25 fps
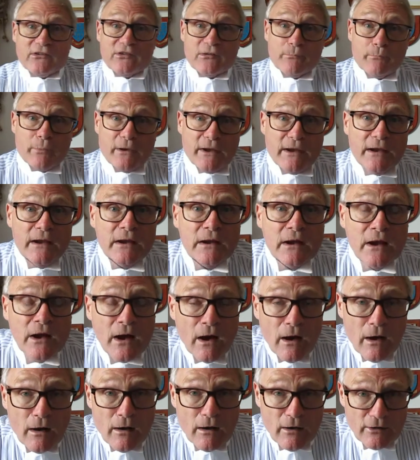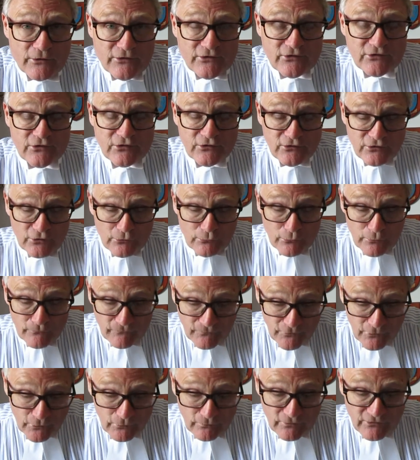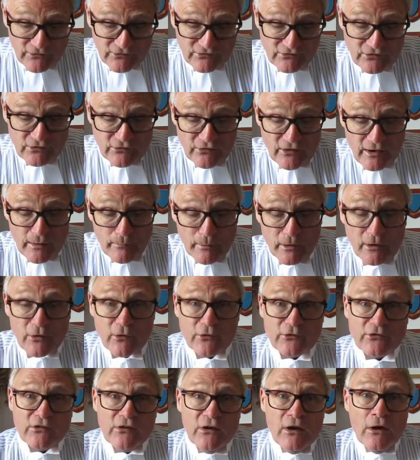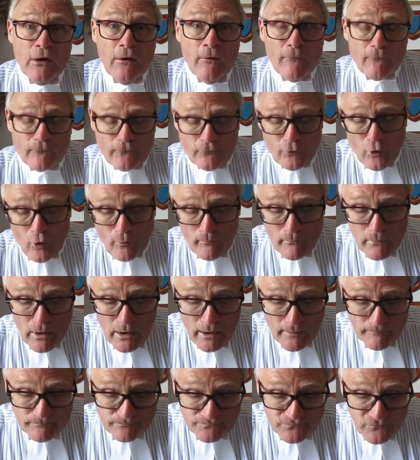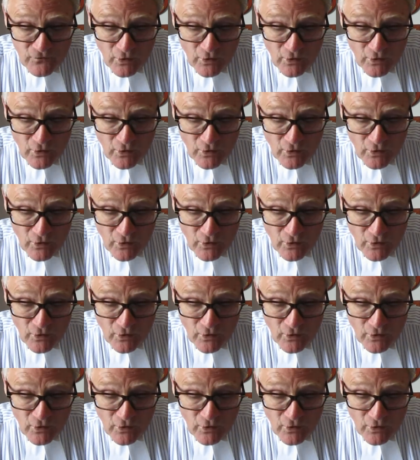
to be asked to review this today because from uh,